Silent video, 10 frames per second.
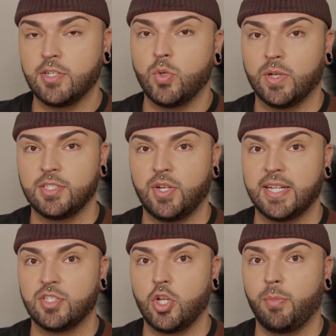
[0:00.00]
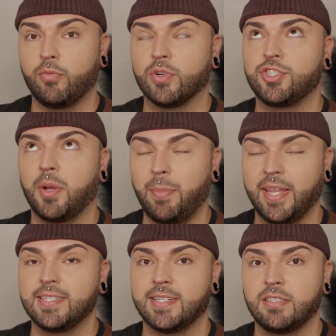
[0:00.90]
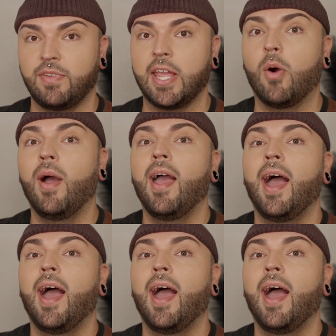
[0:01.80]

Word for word: I do want to let you guys know before jumping into this video,